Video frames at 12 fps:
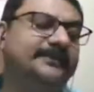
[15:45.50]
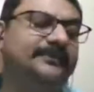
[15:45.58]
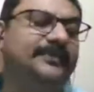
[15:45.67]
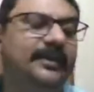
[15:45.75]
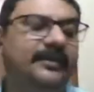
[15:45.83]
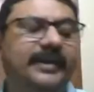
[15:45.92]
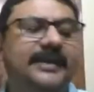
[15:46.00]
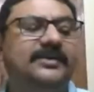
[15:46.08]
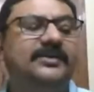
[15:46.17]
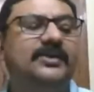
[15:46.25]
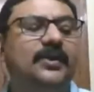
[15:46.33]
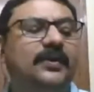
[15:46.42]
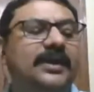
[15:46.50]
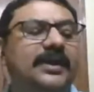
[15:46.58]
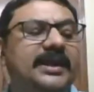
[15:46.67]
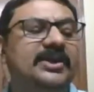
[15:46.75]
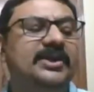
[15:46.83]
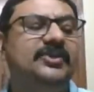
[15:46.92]
right? So
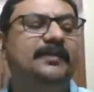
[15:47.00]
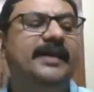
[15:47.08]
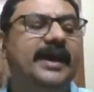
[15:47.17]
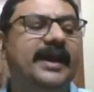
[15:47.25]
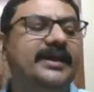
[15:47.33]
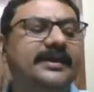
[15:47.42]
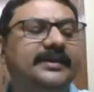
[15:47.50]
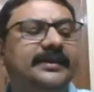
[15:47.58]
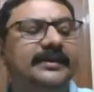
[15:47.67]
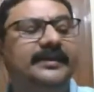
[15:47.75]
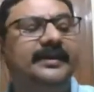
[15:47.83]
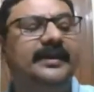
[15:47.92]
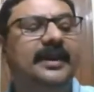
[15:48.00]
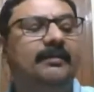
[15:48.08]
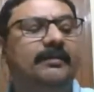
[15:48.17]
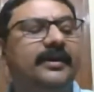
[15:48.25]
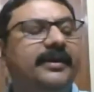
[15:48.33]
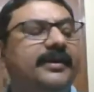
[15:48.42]
each band, the
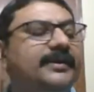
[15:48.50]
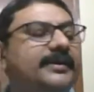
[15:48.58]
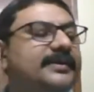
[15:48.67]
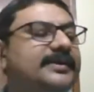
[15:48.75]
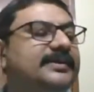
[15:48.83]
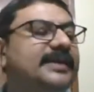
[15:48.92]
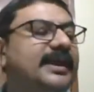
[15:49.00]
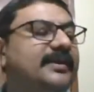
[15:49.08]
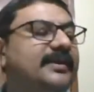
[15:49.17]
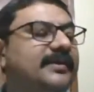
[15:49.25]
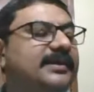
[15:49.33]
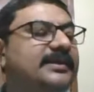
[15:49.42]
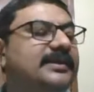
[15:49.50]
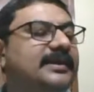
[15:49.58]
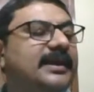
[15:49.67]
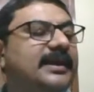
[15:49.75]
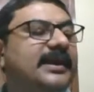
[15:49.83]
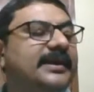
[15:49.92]
number, the sacred
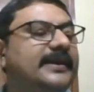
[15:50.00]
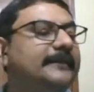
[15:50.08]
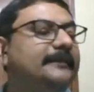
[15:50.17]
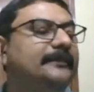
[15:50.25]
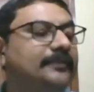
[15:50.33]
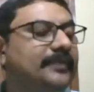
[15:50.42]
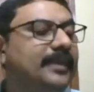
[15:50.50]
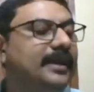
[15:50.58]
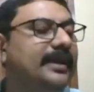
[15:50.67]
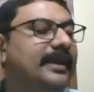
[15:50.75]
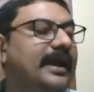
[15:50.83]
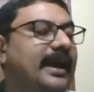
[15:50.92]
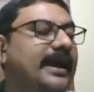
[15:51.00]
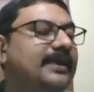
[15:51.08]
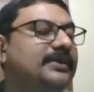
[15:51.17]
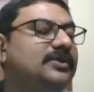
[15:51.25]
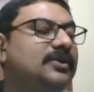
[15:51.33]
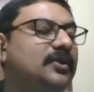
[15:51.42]
9.
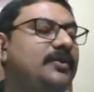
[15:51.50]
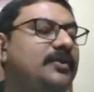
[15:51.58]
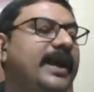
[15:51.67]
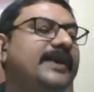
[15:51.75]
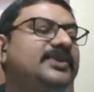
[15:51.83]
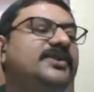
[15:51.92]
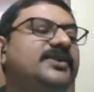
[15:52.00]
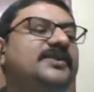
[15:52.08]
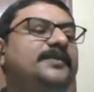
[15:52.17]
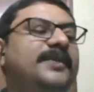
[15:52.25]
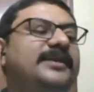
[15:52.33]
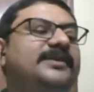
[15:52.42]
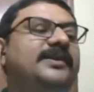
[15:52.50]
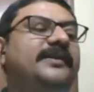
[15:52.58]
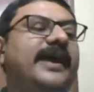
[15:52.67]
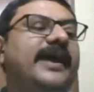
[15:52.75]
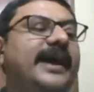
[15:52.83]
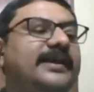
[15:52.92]
Soon as she spreads her
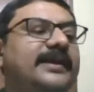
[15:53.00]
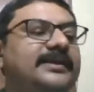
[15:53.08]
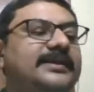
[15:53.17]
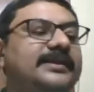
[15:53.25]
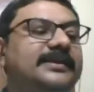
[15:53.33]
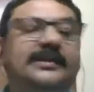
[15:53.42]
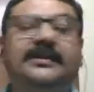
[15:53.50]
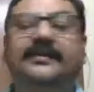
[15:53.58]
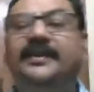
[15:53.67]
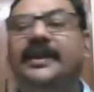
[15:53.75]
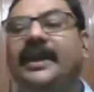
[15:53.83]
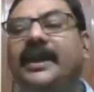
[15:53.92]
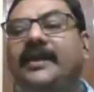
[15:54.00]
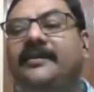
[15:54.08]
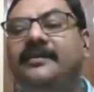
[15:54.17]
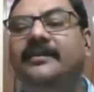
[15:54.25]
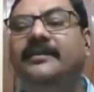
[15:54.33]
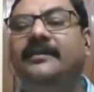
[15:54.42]
hand, the
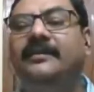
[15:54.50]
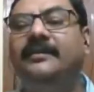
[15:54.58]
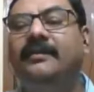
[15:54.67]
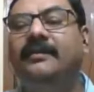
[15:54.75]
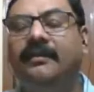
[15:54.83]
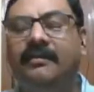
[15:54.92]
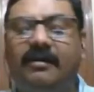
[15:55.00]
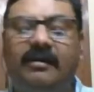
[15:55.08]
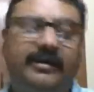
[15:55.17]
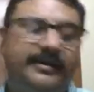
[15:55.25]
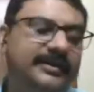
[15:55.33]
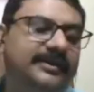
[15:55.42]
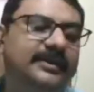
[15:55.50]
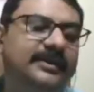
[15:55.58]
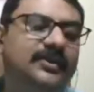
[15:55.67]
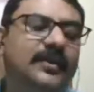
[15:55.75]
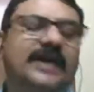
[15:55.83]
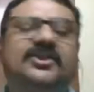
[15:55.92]
aerial god. So as
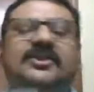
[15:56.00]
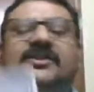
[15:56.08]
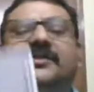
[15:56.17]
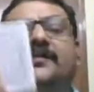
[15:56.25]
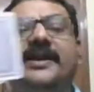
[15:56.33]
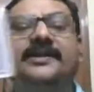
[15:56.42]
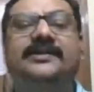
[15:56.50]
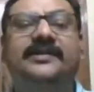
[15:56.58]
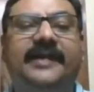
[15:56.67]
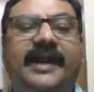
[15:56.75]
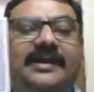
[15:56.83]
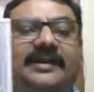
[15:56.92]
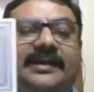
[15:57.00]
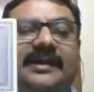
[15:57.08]
she spreads her hand like